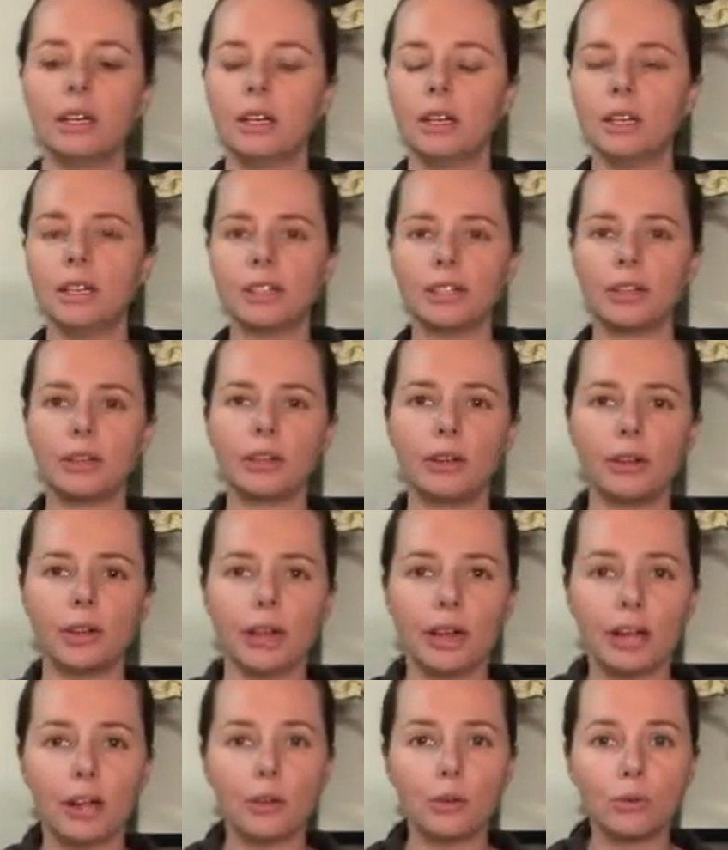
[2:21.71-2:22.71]
So
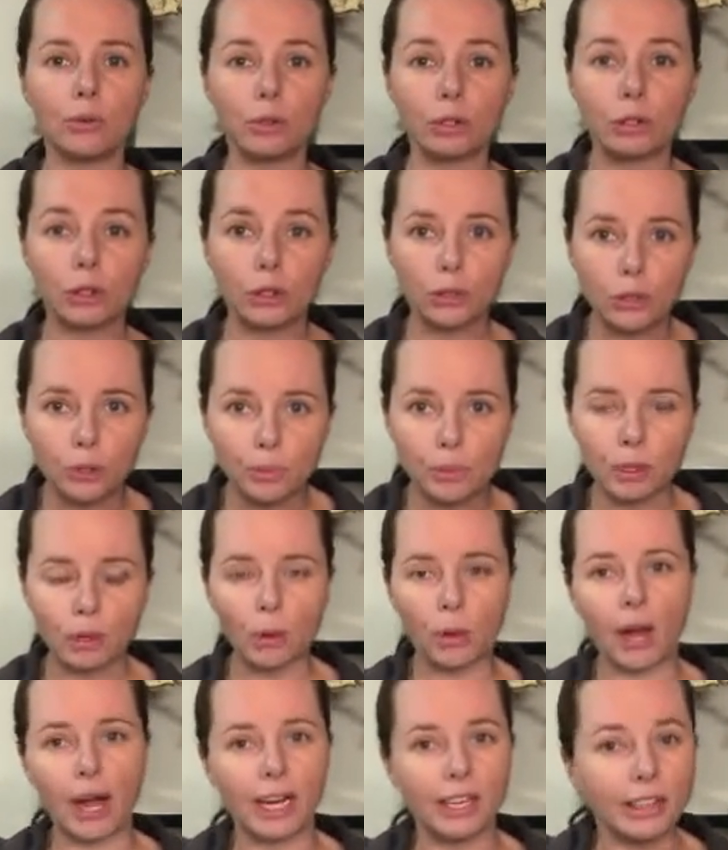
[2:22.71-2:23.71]
super
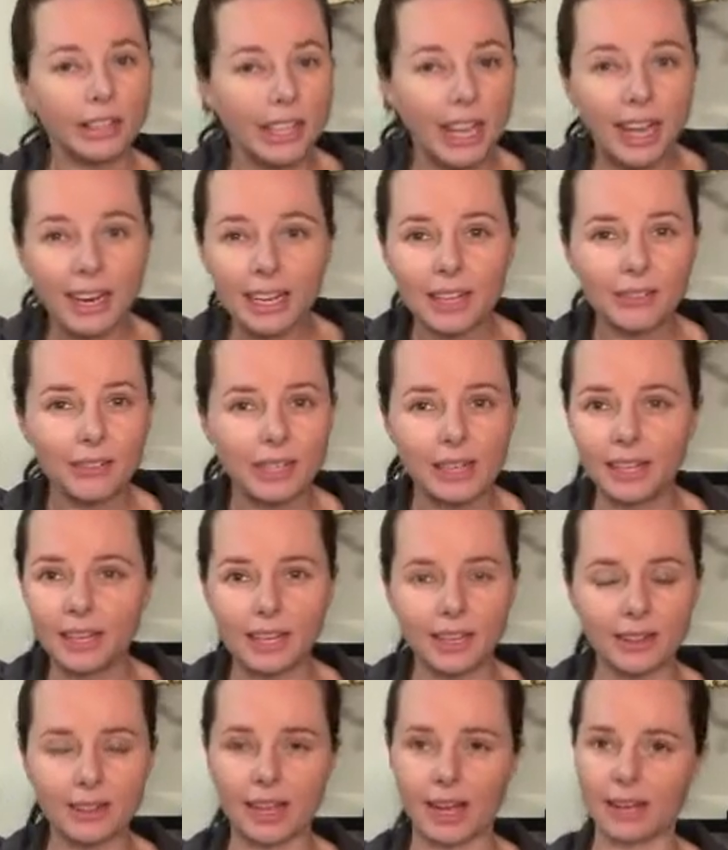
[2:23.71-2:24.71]
quiet, you can't even
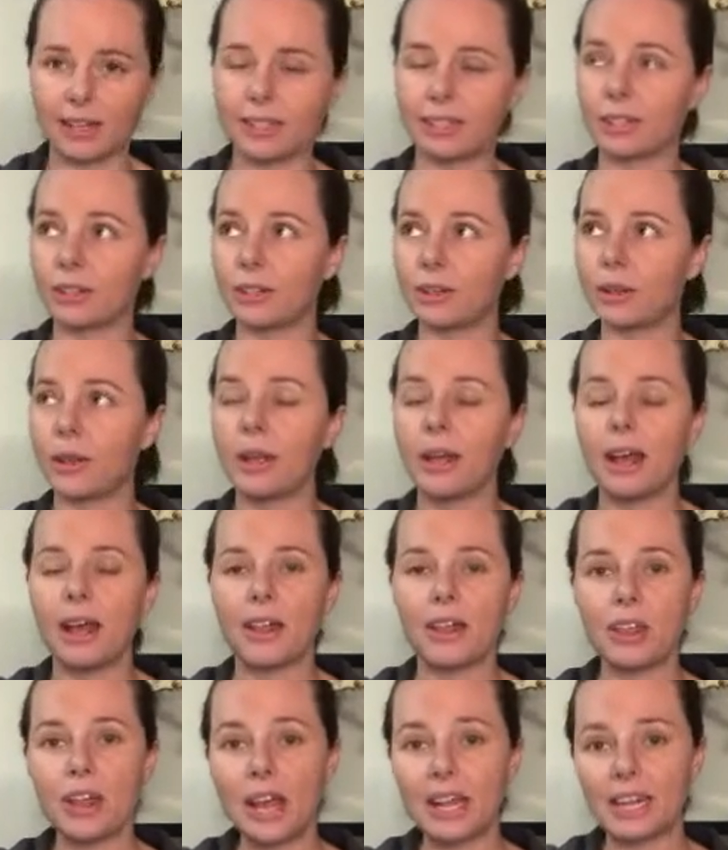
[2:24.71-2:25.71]
hear that. So
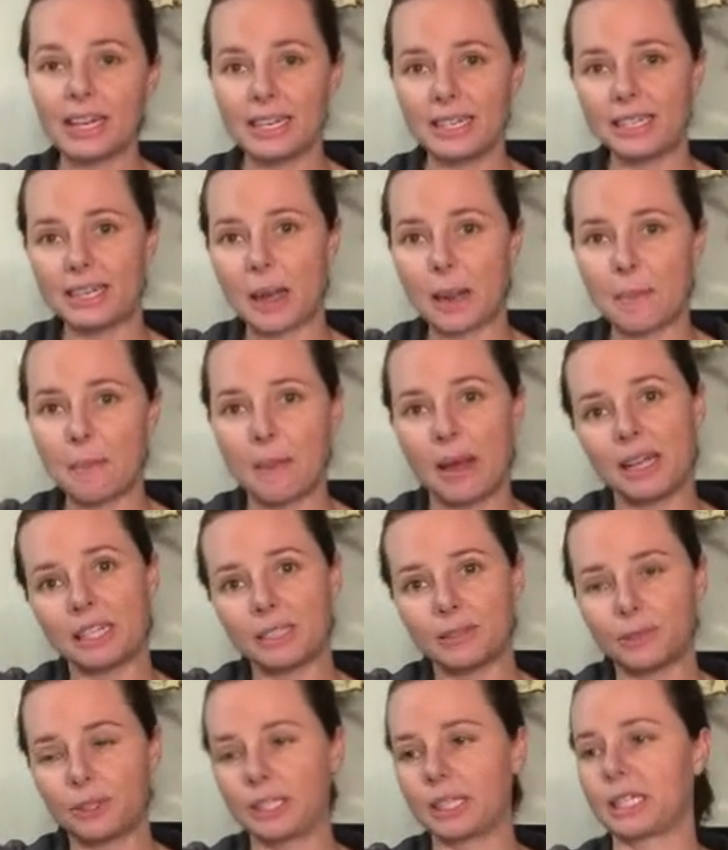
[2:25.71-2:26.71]
that is a
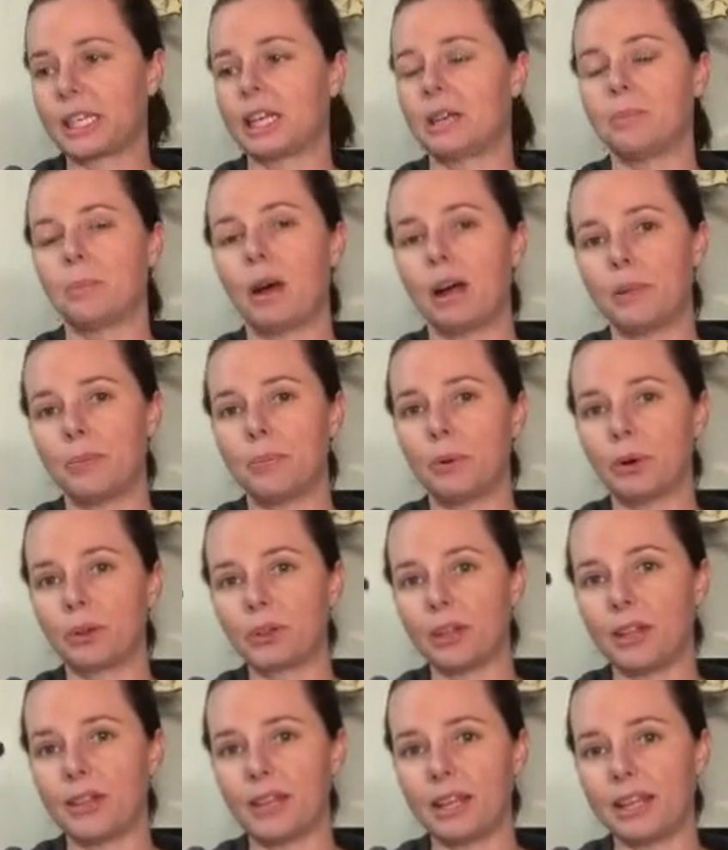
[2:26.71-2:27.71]
massive tick in my book,
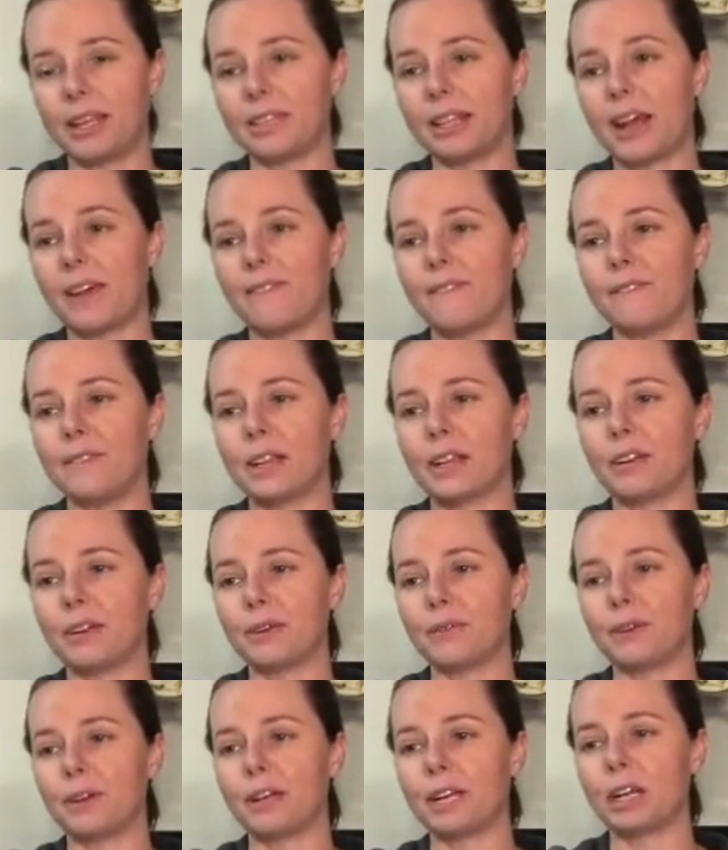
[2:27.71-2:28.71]
that these are very,
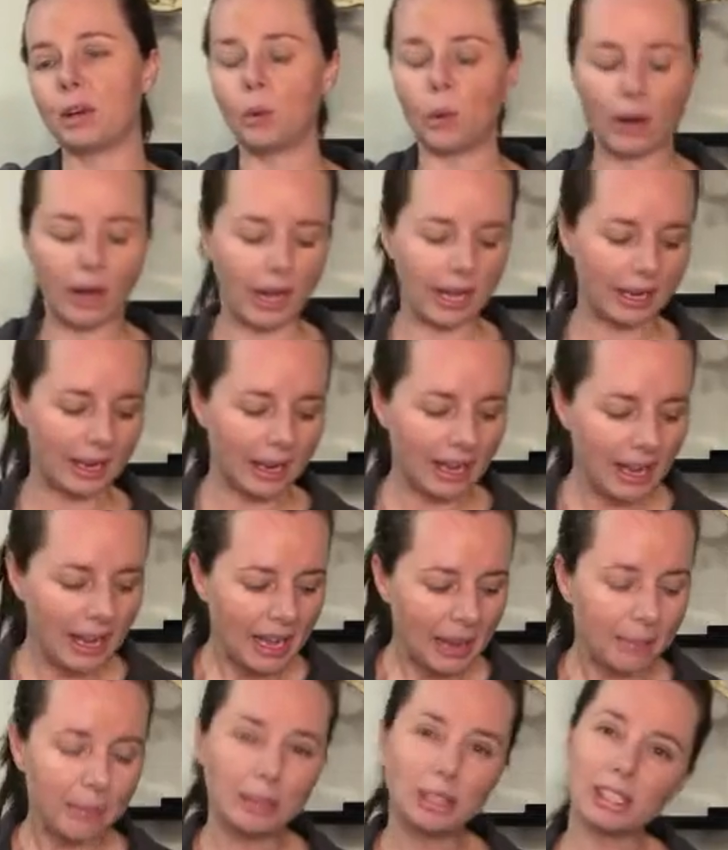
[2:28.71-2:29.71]
very quiet.
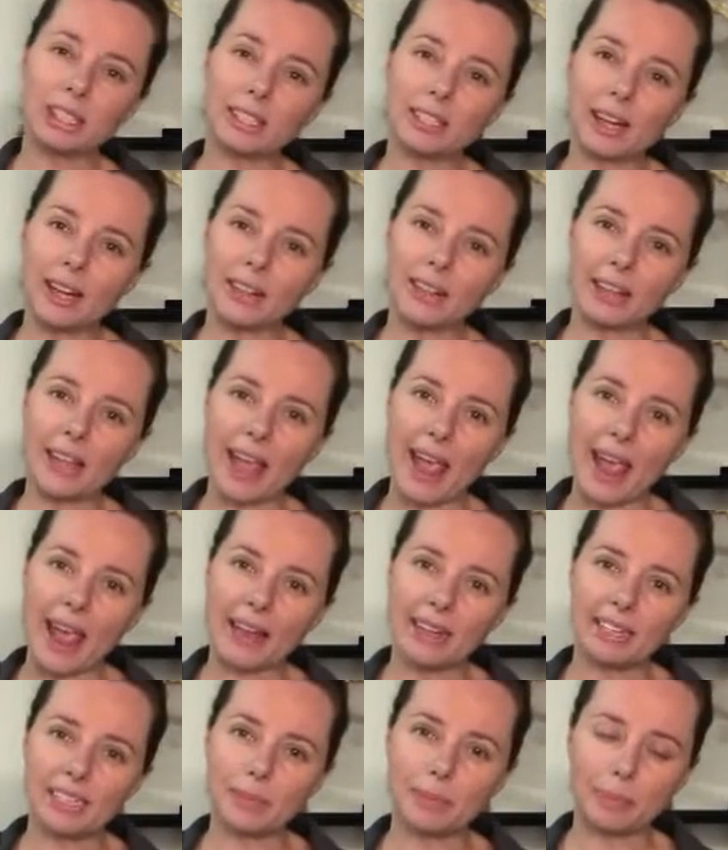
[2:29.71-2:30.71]
But just like the
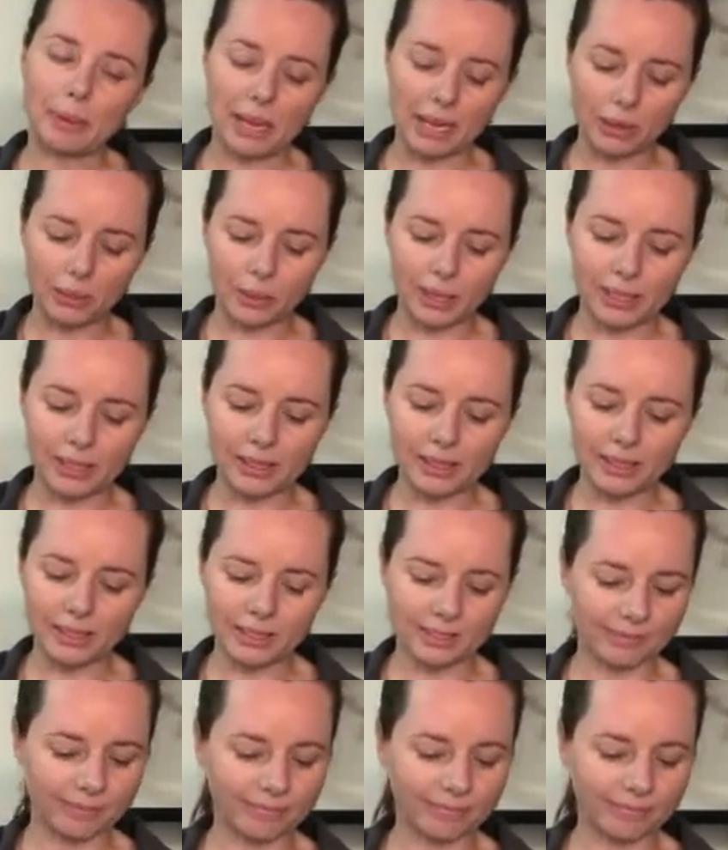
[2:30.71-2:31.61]
Andis black ones,